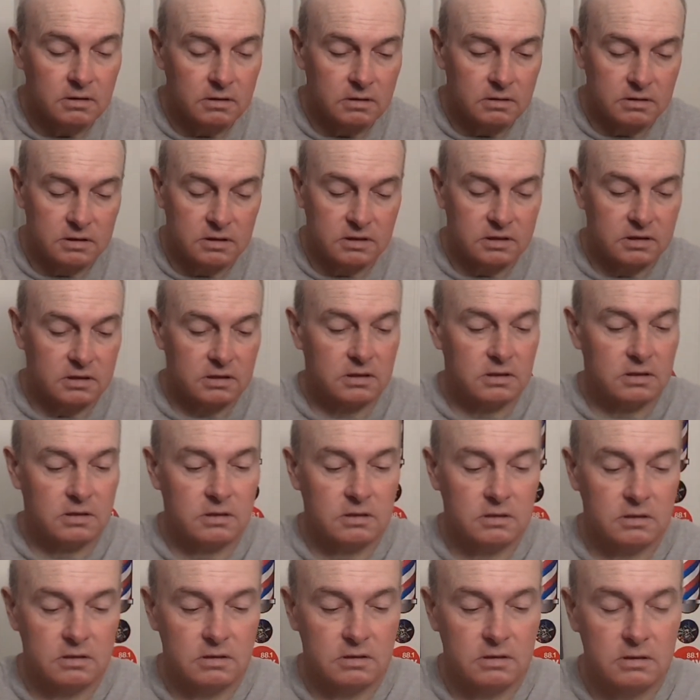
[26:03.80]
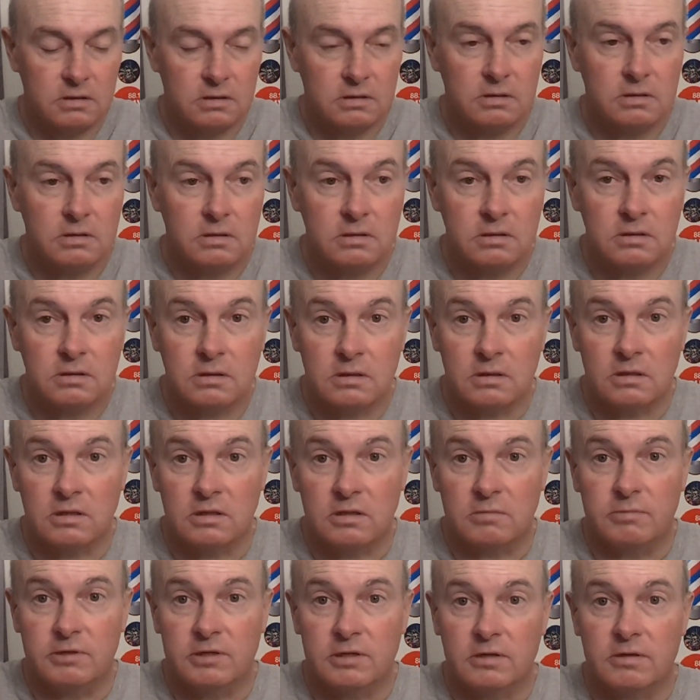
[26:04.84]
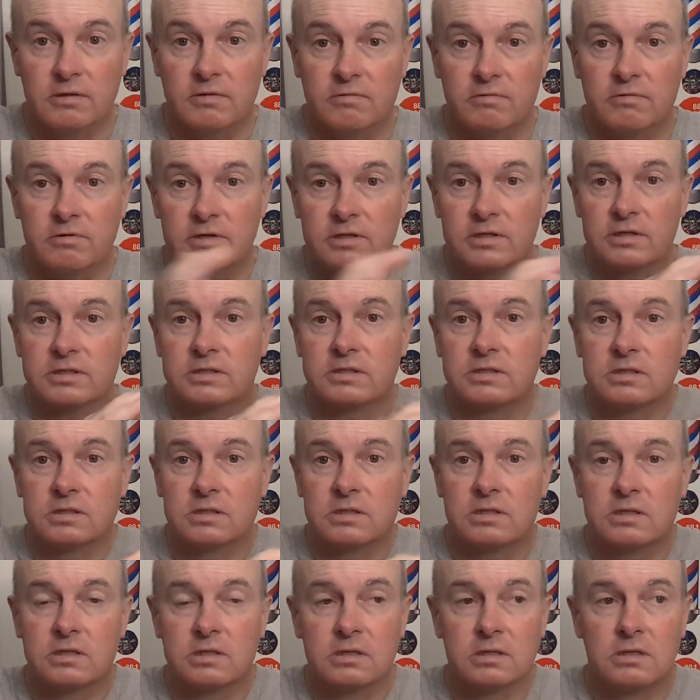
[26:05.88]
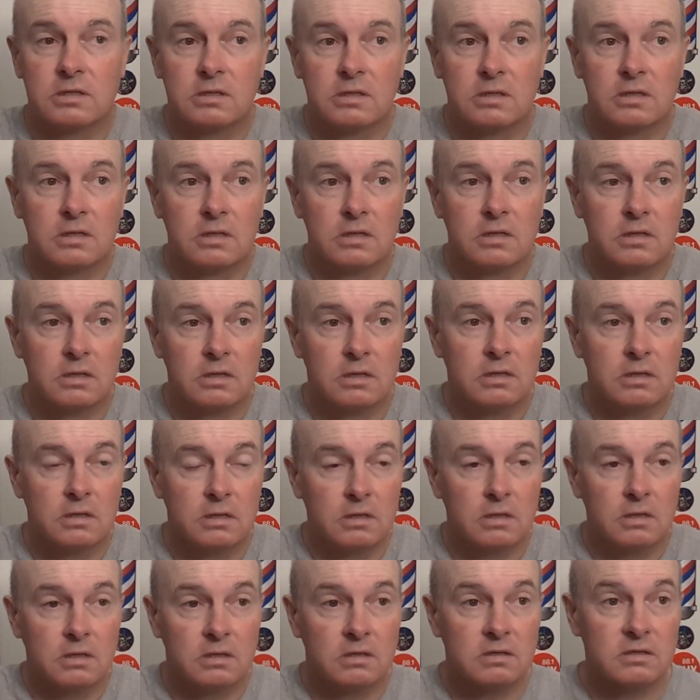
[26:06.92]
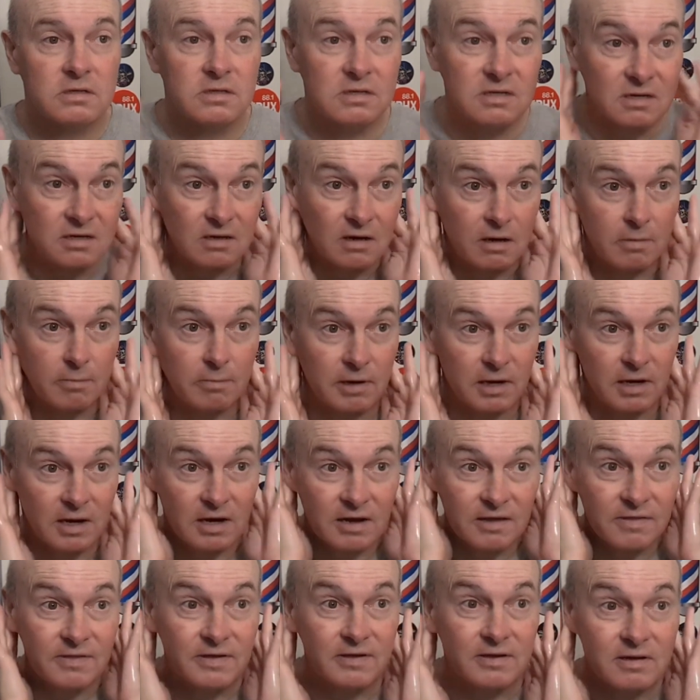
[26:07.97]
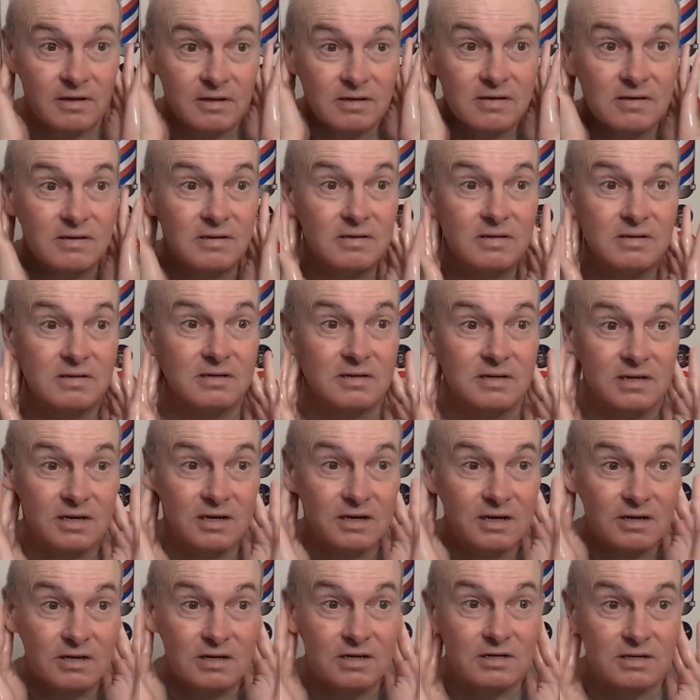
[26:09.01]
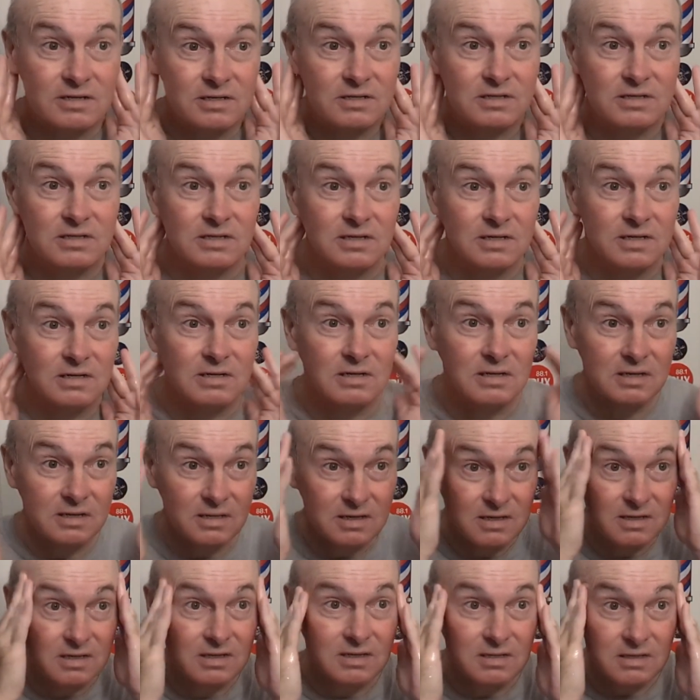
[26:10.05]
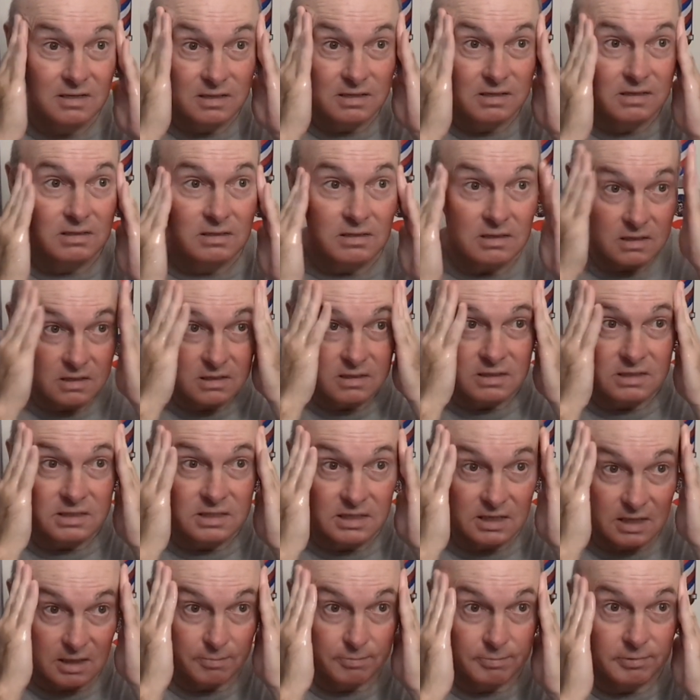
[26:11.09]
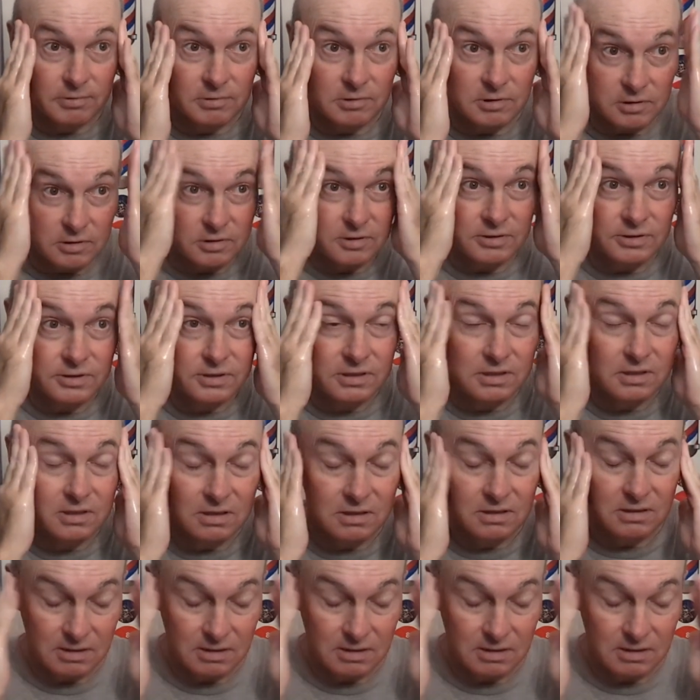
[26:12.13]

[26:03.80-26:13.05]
Let's see. Get a little bit on the wrists. See, up behind the ears, temples,